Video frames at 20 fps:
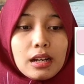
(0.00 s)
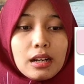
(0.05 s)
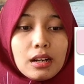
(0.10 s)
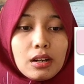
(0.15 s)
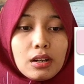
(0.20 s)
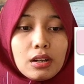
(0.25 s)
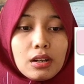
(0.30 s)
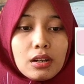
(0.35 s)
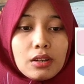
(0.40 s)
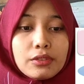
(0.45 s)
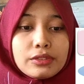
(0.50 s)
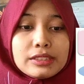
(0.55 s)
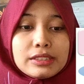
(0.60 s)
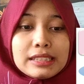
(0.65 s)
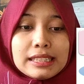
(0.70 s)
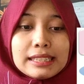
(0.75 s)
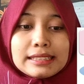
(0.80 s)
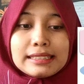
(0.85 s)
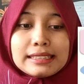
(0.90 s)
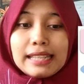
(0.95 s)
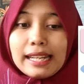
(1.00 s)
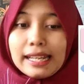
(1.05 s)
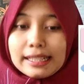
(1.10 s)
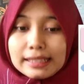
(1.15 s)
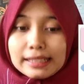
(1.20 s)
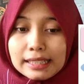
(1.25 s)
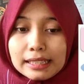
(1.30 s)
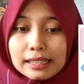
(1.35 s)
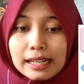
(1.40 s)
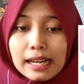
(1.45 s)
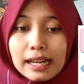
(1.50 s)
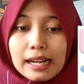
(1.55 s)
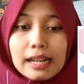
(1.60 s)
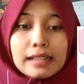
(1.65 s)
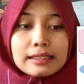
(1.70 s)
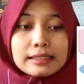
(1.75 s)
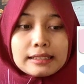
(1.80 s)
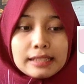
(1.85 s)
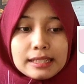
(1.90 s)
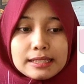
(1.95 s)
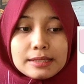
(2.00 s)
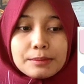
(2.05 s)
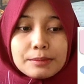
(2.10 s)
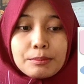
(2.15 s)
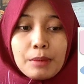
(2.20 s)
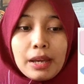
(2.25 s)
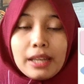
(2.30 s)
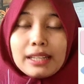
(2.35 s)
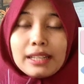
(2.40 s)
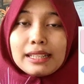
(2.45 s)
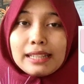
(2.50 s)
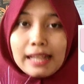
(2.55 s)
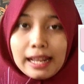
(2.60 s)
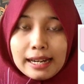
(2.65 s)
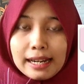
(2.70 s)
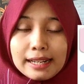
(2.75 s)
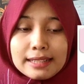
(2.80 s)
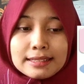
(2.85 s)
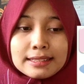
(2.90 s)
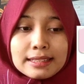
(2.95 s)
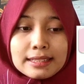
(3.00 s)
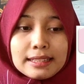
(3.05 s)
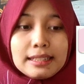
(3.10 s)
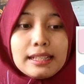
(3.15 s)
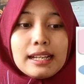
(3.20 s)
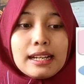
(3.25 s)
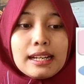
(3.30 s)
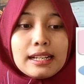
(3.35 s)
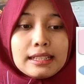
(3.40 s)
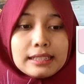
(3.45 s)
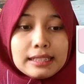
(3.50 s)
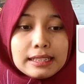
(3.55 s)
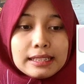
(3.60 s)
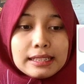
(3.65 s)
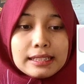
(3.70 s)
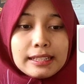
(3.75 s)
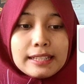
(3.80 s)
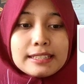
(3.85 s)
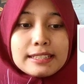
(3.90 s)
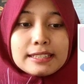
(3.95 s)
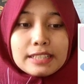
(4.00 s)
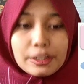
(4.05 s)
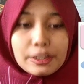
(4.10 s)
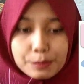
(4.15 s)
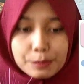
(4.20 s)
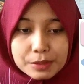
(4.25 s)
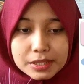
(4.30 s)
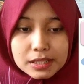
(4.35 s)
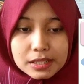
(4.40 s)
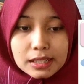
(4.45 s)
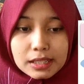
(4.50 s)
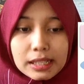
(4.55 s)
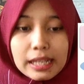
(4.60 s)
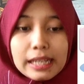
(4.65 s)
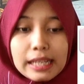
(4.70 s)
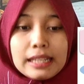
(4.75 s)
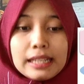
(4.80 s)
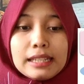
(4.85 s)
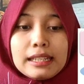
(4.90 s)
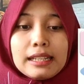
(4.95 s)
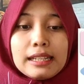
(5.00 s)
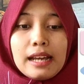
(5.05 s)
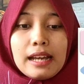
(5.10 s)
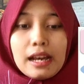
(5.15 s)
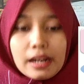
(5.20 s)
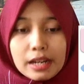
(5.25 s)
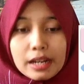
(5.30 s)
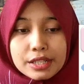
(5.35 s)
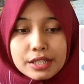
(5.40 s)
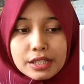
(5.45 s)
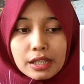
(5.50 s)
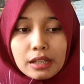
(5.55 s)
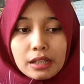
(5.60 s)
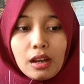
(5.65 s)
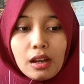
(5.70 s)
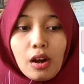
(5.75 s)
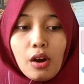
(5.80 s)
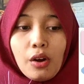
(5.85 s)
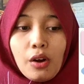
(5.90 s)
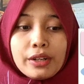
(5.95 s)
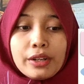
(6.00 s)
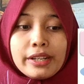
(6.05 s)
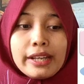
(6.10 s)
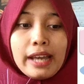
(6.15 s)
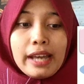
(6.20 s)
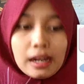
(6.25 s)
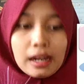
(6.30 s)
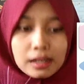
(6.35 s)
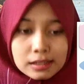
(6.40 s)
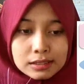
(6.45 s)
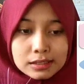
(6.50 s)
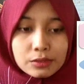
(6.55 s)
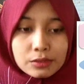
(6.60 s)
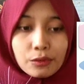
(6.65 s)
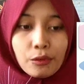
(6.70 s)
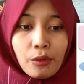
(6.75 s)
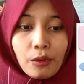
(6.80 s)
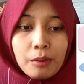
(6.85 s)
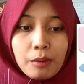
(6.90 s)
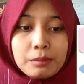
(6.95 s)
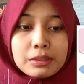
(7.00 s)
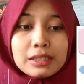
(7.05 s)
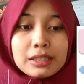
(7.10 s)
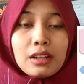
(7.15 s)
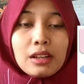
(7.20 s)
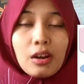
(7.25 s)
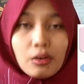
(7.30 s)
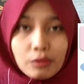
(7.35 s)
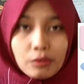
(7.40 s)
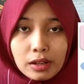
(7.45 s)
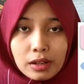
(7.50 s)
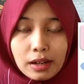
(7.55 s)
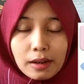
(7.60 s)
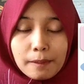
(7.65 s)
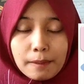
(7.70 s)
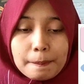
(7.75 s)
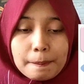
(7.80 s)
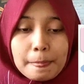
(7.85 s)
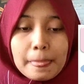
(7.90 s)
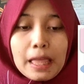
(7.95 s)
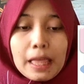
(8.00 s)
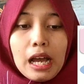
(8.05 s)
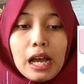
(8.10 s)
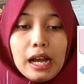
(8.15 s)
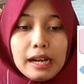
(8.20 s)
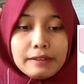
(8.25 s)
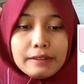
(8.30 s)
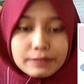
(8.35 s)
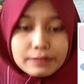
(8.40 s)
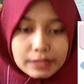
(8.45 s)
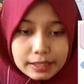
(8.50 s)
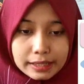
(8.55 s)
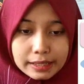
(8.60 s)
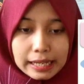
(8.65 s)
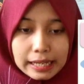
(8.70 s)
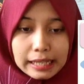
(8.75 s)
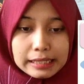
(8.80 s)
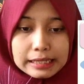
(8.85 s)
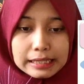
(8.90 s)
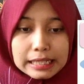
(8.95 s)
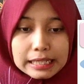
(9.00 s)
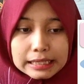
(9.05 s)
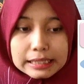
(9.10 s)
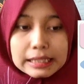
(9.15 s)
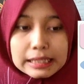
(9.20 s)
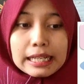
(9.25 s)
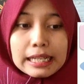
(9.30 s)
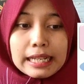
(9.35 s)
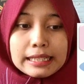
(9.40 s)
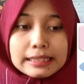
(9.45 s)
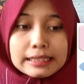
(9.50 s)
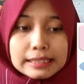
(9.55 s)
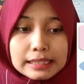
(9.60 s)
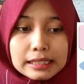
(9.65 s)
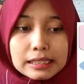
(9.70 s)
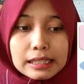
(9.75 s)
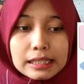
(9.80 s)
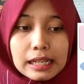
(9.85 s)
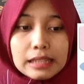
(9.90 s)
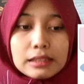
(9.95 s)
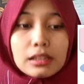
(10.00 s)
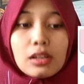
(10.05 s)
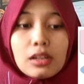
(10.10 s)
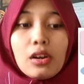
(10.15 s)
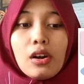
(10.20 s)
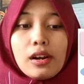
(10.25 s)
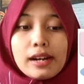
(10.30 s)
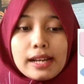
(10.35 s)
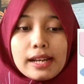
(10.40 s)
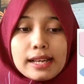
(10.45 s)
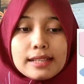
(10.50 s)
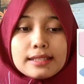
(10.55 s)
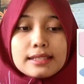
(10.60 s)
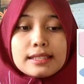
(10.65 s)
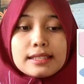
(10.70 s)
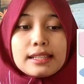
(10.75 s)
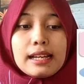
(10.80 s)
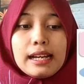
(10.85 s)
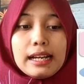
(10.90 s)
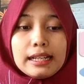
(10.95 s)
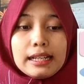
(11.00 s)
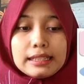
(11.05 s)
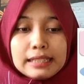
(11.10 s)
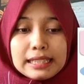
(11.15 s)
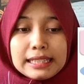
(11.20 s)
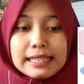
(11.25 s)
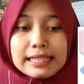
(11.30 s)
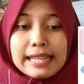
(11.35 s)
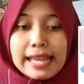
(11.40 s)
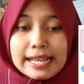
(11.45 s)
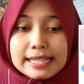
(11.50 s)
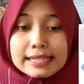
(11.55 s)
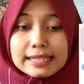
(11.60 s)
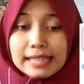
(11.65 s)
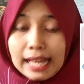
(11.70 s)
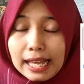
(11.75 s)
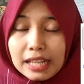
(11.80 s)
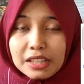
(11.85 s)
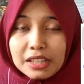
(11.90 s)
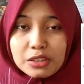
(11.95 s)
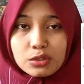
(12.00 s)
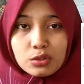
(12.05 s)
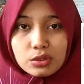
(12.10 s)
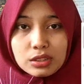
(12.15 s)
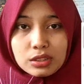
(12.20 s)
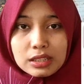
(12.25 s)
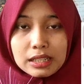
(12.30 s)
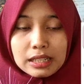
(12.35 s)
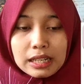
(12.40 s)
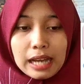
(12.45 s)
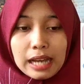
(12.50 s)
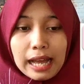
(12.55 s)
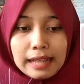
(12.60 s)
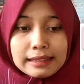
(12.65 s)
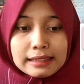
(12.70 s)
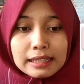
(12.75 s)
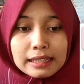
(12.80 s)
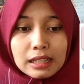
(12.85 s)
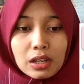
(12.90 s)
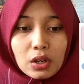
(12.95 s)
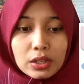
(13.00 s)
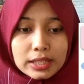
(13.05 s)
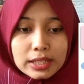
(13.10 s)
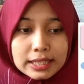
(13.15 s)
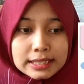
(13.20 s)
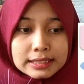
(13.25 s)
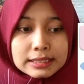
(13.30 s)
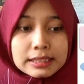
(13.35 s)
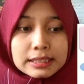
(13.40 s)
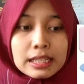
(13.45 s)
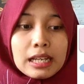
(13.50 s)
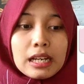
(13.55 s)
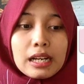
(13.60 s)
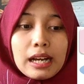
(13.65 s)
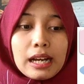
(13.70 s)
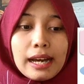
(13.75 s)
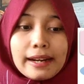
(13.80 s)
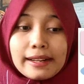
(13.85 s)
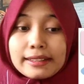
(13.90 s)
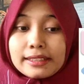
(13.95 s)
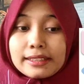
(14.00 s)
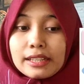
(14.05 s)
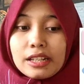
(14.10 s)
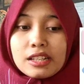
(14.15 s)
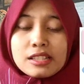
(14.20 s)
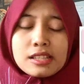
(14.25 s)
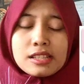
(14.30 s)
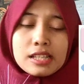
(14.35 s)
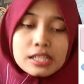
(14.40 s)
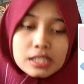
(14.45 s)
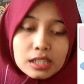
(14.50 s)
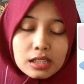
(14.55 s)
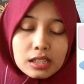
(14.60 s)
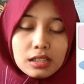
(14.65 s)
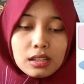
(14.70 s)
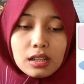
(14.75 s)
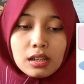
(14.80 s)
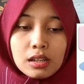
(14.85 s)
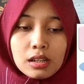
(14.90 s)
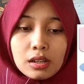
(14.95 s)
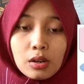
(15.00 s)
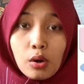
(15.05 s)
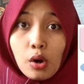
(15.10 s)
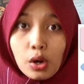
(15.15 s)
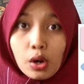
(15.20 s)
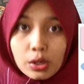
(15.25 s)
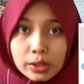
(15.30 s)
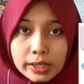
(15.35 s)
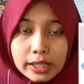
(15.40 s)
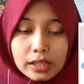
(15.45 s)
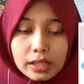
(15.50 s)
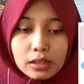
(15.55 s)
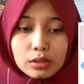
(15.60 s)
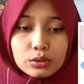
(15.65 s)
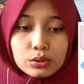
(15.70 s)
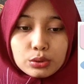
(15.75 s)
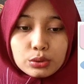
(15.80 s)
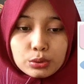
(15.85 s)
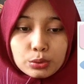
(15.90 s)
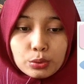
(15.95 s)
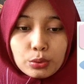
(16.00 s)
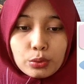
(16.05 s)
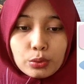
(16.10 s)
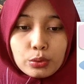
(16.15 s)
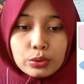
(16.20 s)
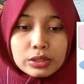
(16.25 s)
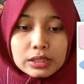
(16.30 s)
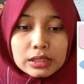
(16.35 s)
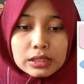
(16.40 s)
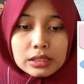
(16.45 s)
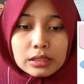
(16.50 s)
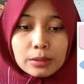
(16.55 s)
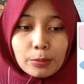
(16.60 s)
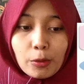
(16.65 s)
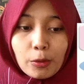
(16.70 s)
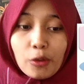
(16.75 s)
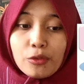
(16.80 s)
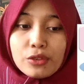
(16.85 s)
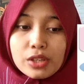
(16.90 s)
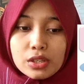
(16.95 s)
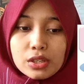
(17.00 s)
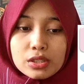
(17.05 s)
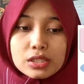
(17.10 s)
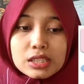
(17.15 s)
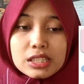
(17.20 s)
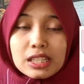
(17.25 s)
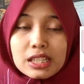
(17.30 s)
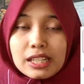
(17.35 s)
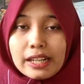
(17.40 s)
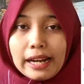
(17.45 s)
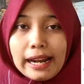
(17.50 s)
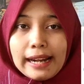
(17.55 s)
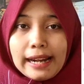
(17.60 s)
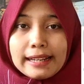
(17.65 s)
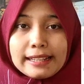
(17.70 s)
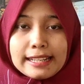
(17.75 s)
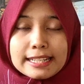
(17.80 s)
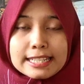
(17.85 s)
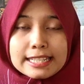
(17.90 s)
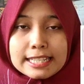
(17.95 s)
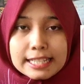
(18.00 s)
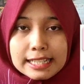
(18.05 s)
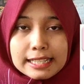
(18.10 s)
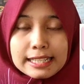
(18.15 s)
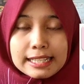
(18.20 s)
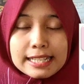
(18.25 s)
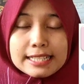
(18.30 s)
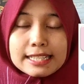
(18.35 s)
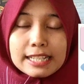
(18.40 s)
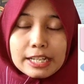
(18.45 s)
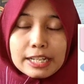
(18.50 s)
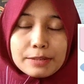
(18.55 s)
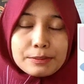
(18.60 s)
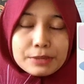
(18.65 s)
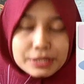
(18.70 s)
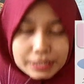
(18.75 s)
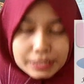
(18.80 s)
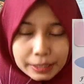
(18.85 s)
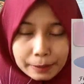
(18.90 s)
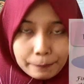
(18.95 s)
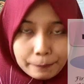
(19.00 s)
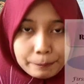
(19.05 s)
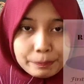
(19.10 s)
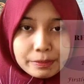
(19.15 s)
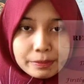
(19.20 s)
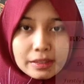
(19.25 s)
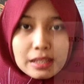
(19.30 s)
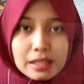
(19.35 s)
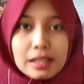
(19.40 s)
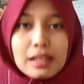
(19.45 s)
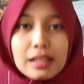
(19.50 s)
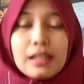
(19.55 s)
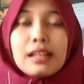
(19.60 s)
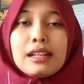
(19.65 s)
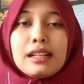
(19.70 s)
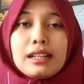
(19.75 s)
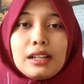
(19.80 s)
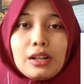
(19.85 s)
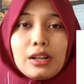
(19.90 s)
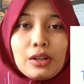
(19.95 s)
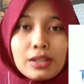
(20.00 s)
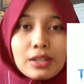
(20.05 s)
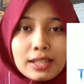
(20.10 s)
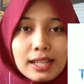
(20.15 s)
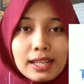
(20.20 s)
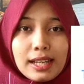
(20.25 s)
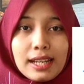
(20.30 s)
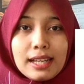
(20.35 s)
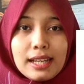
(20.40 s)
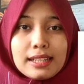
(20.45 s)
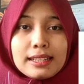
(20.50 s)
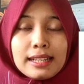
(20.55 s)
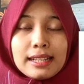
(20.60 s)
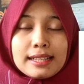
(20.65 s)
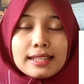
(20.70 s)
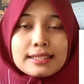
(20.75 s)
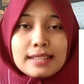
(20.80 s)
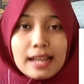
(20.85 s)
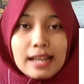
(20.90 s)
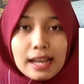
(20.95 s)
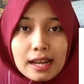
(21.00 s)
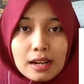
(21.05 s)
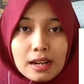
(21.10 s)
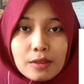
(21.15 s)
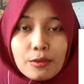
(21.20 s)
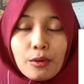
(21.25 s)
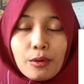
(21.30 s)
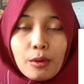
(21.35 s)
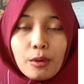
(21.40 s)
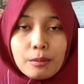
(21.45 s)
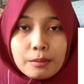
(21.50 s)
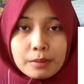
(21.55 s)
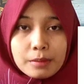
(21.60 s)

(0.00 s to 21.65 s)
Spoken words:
of the selected characters by analyzing the description in the narration or dialogues from the novel. After that, the writer categorizes the data into the antagonist characterization according to the previous general description. Okay, that's all from